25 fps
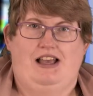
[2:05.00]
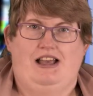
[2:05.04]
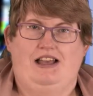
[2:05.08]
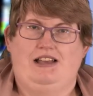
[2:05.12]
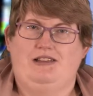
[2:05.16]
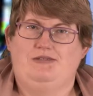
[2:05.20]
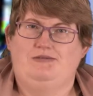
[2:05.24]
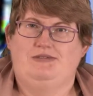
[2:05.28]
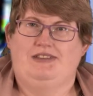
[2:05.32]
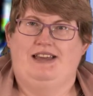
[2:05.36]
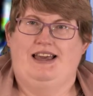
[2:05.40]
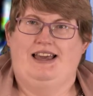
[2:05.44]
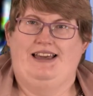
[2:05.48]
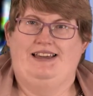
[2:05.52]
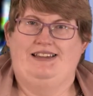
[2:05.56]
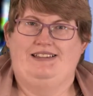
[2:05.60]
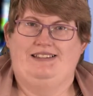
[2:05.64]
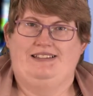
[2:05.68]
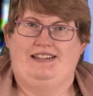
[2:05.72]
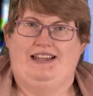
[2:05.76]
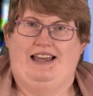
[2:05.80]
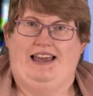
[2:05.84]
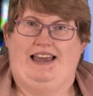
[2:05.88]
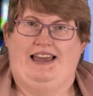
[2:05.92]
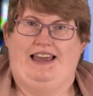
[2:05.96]
I'm
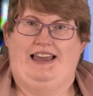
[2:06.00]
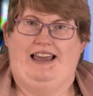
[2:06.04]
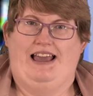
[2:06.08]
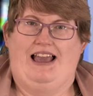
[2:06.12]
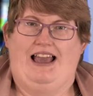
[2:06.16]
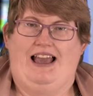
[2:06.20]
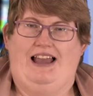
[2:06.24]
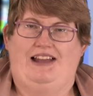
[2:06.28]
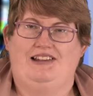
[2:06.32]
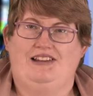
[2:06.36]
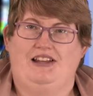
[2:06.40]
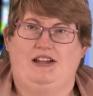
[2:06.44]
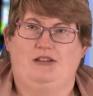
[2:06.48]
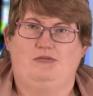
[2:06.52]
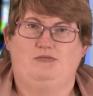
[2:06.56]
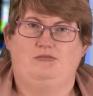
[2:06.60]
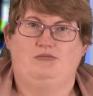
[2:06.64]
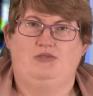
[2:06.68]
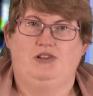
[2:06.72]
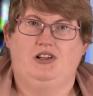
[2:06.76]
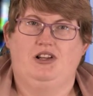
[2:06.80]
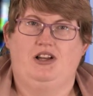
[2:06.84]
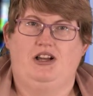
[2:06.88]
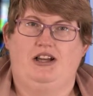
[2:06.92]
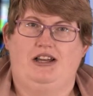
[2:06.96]
Katie and I
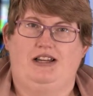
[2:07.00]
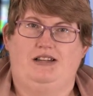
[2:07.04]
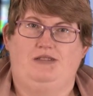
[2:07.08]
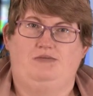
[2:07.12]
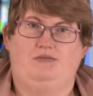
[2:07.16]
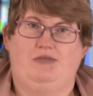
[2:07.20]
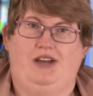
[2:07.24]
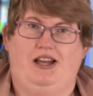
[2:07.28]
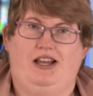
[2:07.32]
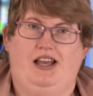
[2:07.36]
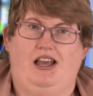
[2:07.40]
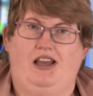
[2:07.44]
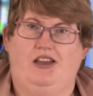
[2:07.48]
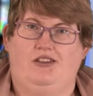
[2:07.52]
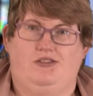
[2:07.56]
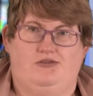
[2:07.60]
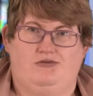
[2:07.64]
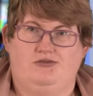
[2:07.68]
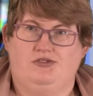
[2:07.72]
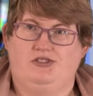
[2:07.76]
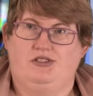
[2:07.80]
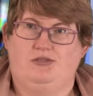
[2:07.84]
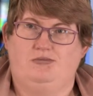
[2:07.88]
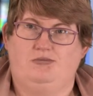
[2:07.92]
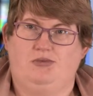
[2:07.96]
employ my own
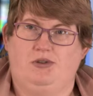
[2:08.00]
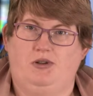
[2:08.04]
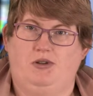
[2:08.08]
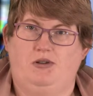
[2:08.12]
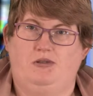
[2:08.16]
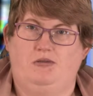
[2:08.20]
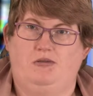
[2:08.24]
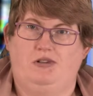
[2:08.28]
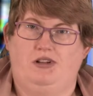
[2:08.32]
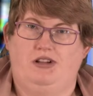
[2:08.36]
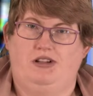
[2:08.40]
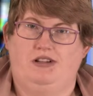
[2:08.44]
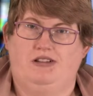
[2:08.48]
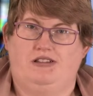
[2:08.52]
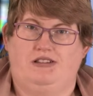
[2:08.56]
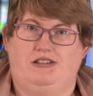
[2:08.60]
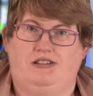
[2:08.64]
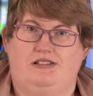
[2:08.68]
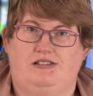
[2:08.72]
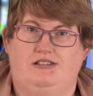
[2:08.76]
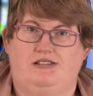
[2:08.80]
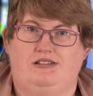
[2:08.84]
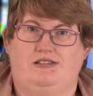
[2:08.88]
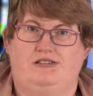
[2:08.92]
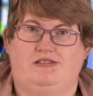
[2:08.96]
support
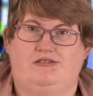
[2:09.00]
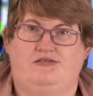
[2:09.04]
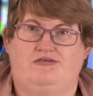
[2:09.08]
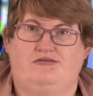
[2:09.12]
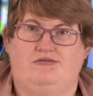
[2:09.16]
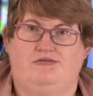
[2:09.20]
workers.